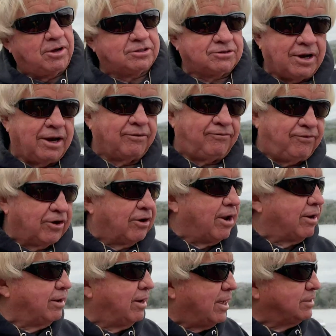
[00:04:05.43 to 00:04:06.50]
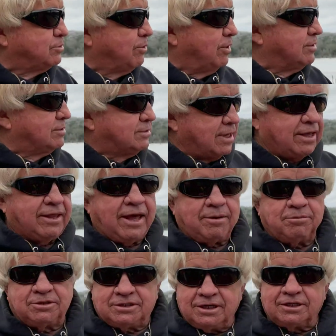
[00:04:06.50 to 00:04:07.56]
I'm trying to figure out a nice way to say
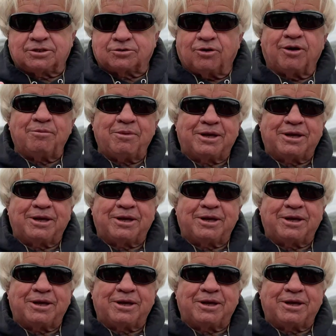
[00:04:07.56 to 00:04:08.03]
that, but she just sort of